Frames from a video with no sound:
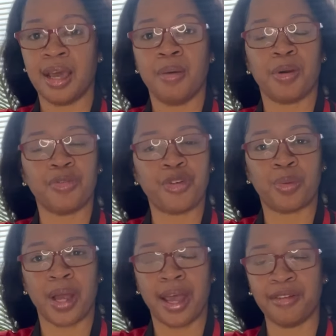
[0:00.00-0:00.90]
But for
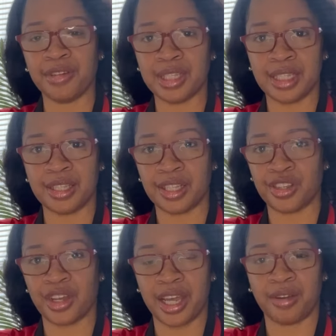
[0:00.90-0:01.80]
whatever season
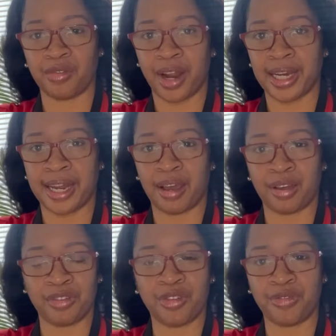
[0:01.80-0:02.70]
you're in right now,
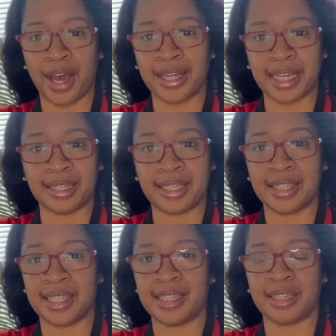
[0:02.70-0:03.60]
if you find that this
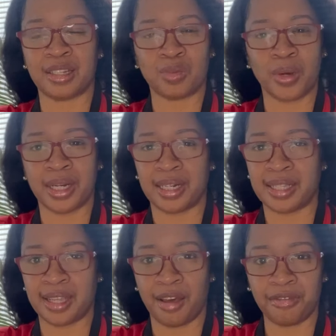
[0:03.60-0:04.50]
season is one of the
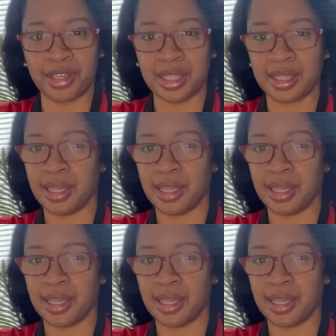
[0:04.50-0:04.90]
toughest,